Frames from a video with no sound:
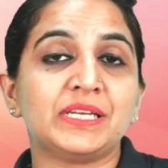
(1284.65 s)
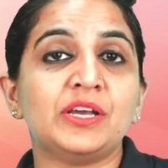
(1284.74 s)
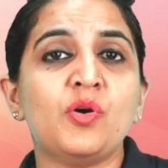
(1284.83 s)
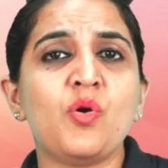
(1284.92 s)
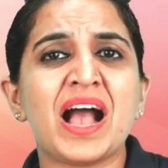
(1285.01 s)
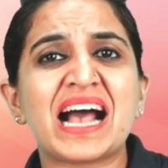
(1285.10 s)

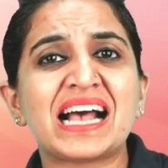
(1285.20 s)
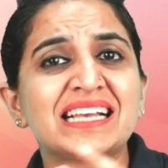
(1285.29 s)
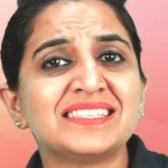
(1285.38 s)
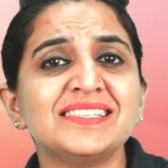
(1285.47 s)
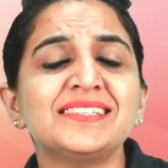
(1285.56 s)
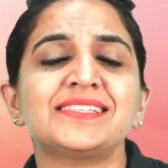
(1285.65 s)
who
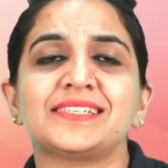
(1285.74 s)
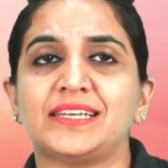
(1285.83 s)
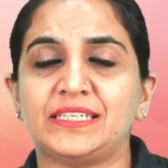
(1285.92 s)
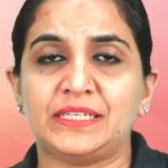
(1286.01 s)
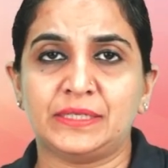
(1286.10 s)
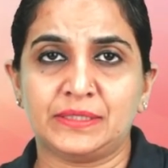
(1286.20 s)
hasn't
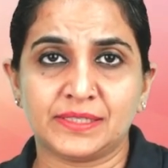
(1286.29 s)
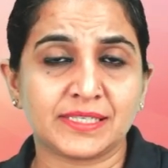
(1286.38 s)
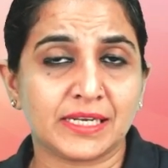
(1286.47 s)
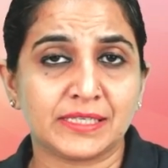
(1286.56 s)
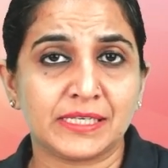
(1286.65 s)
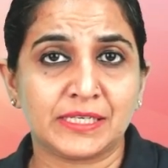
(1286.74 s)

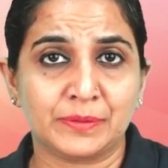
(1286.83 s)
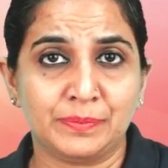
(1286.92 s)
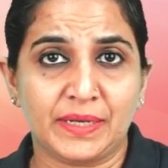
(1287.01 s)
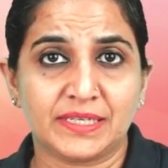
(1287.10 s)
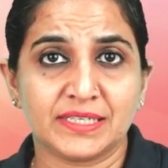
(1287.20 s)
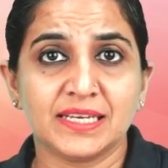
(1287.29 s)
studied a bit,